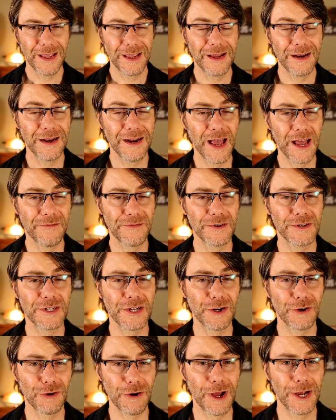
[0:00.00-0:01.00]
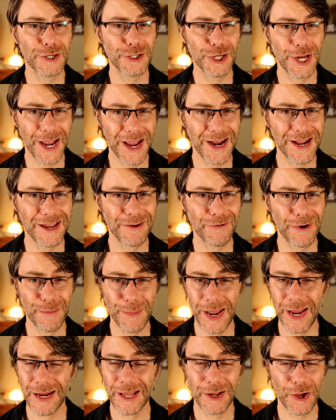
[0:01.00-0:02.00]
in an effort to crush any
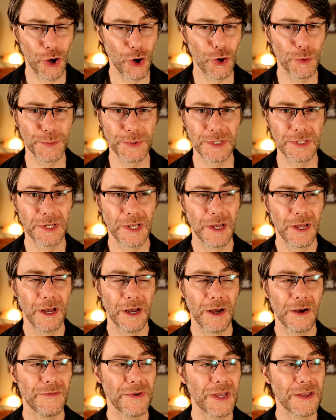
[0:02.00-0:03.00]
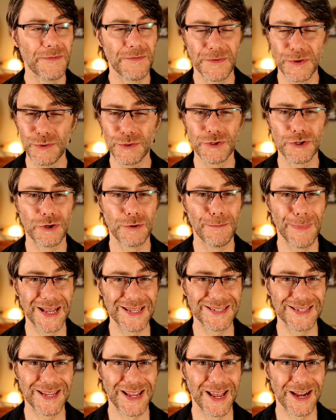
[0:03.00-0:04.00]
remaining hopes of a future
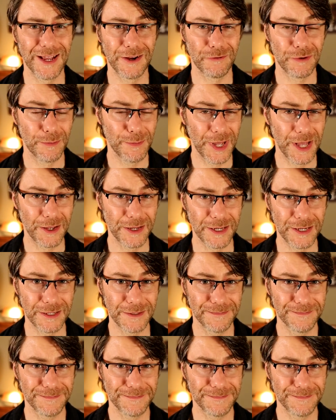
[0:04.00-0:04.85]
messianic rebellion.